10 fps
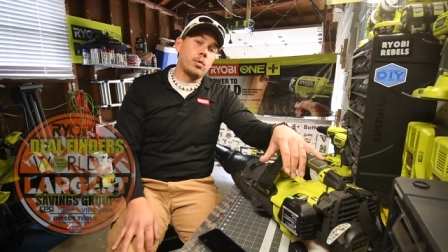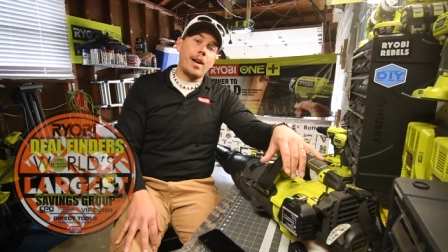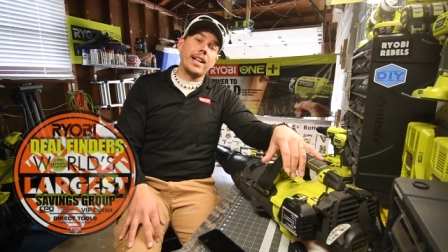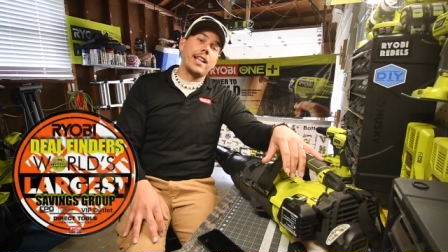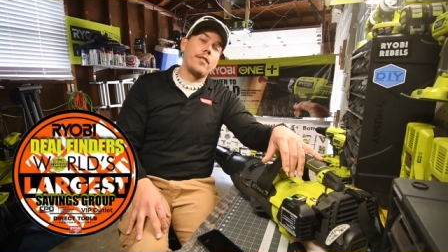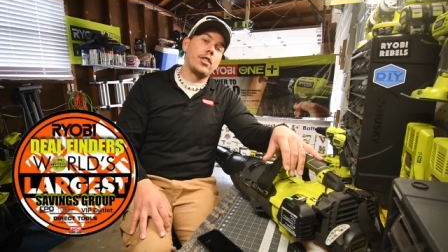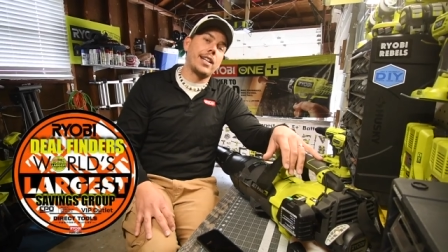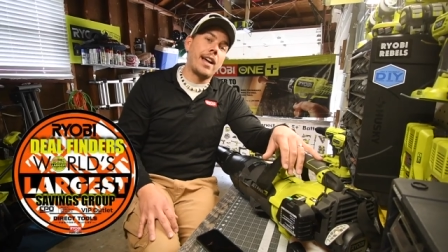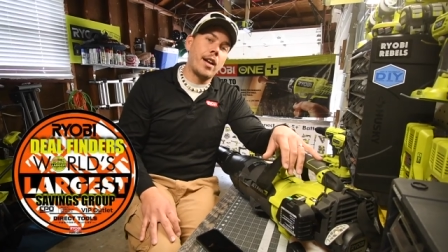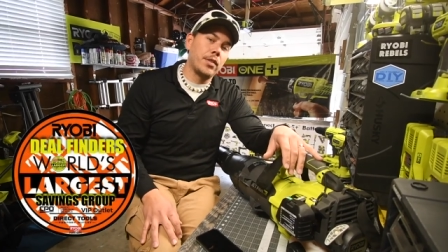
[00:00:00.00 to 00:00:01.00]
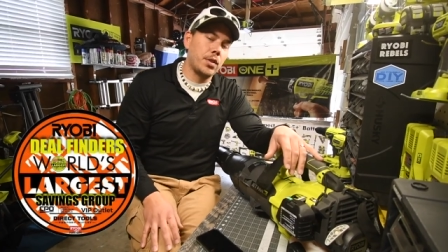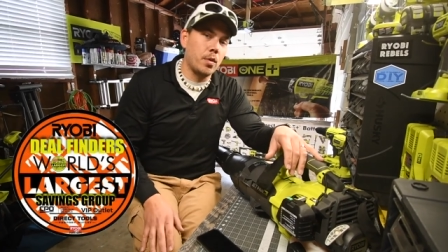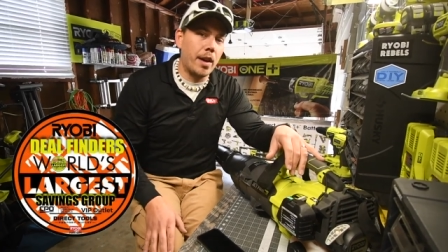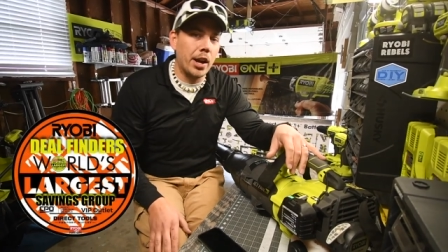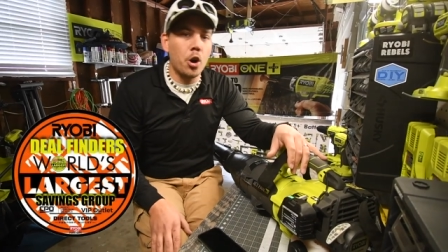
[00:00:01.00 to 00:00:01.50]
want to give a shout out to
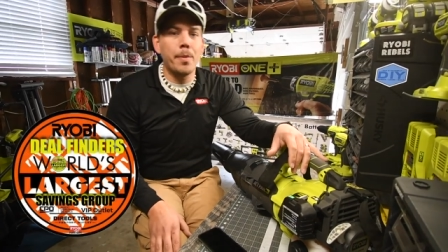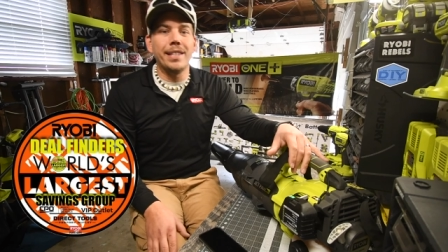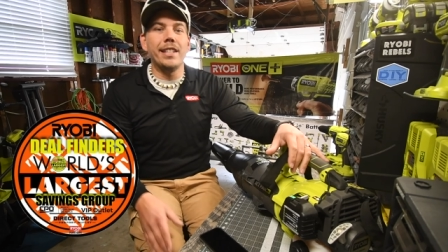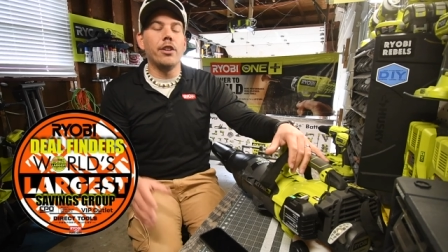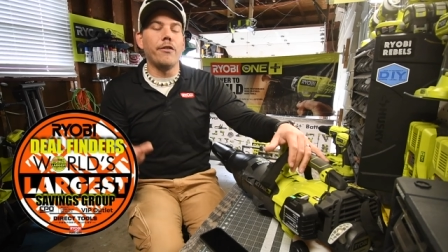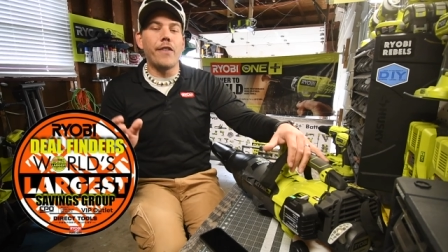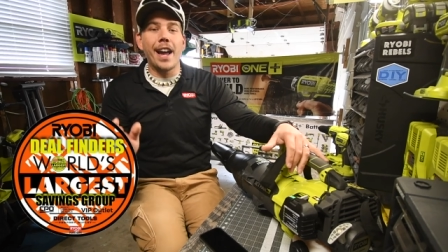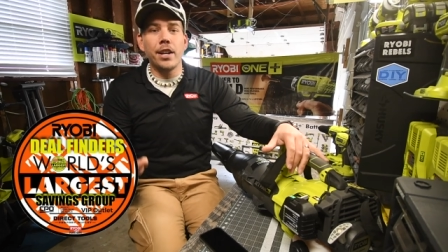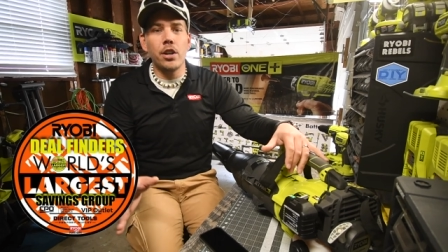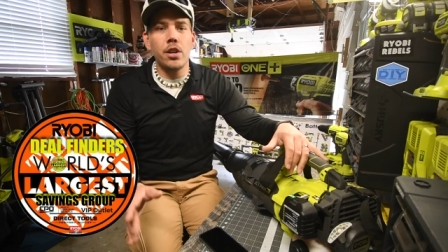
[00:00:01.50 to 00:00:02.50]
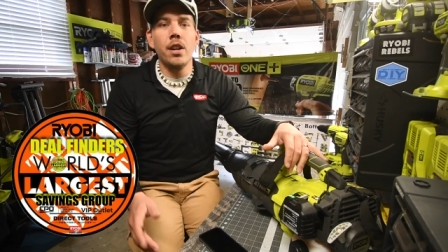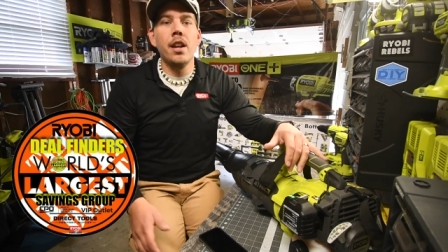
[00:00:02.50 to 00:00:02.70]
Ryobi Deal Finder.